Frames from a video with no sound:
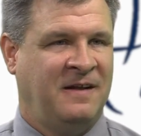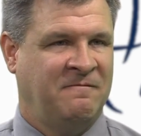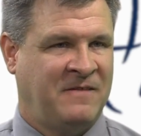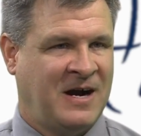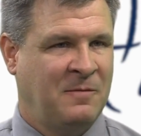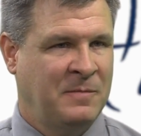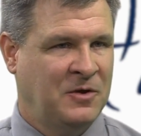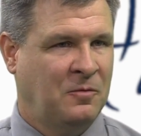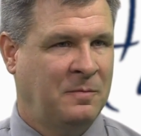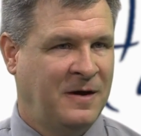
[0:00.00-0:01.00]
that
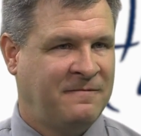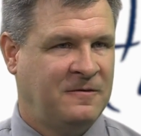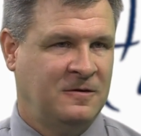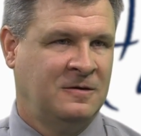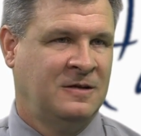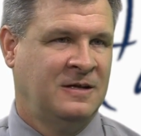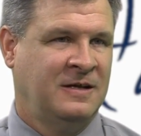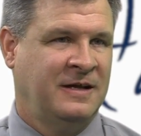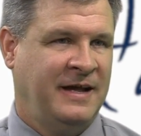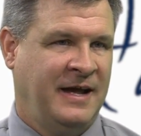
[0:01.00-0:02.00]
environmental buffer
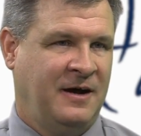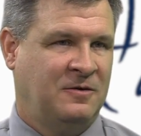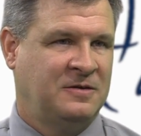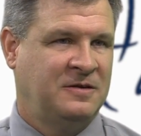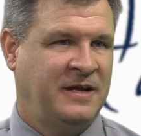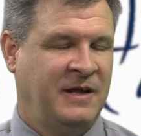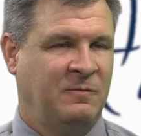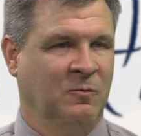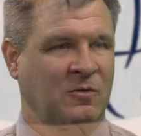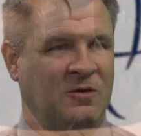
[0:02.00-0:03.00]
out and